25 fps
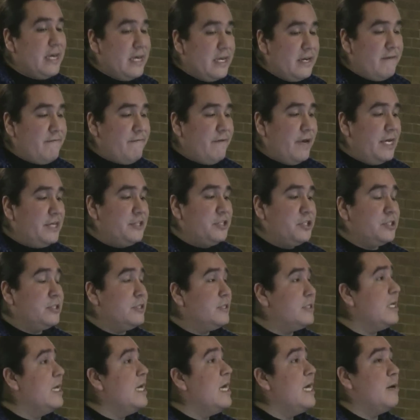
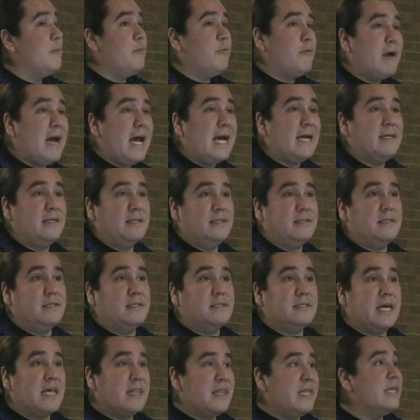innovations, and
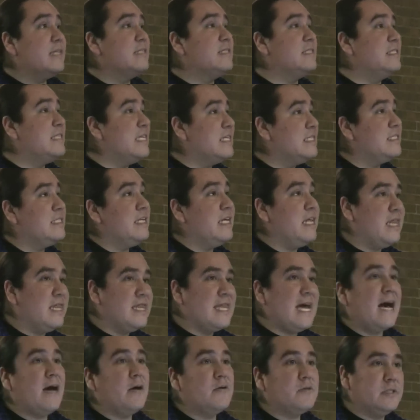practices. I think
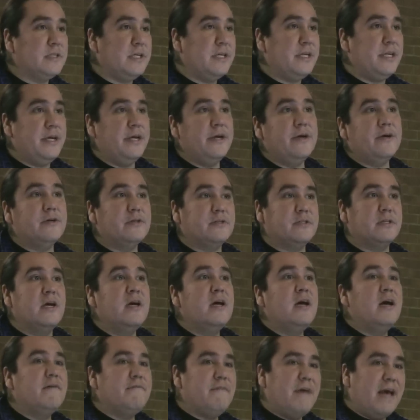60,000 years
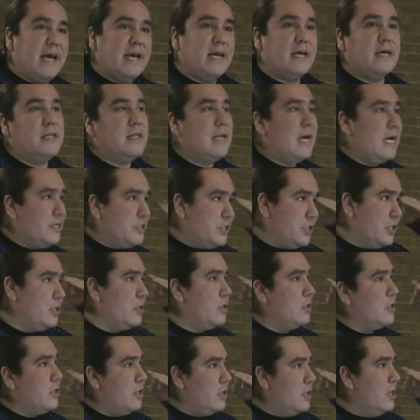of
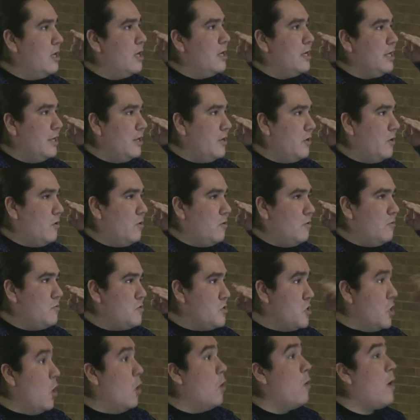ecological you know,
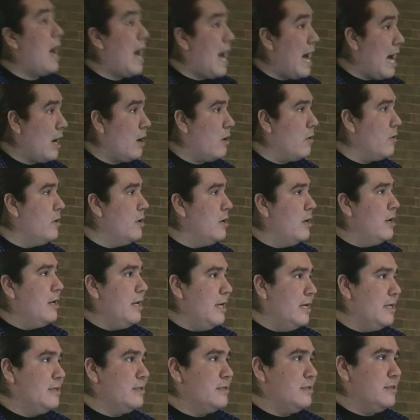know-how
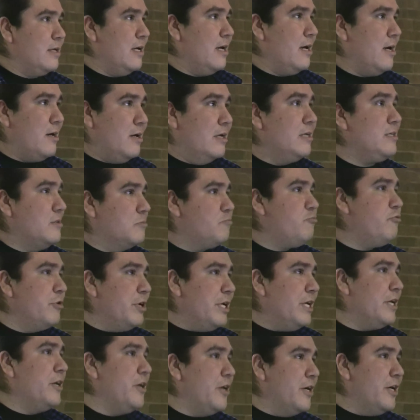is, uh, is
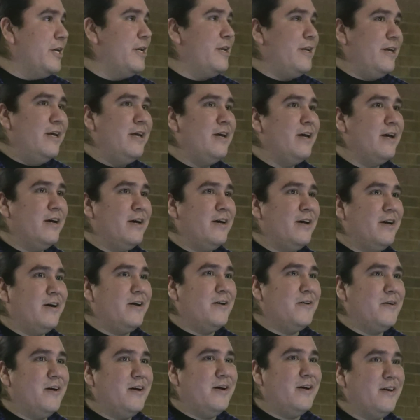pretty good, uh,
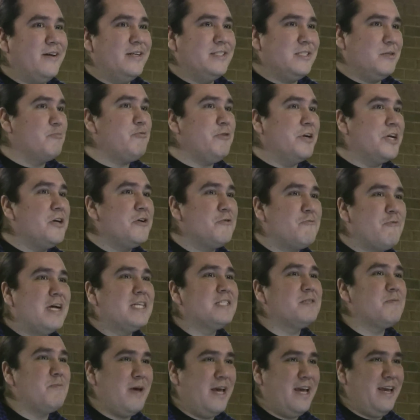uh, it's a pretty good
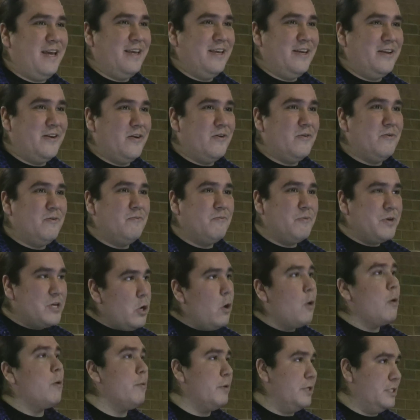resume, you know, we
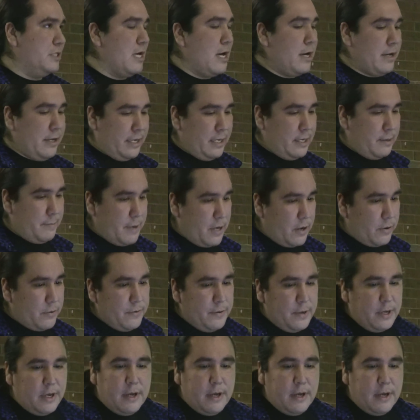know what we're talking about.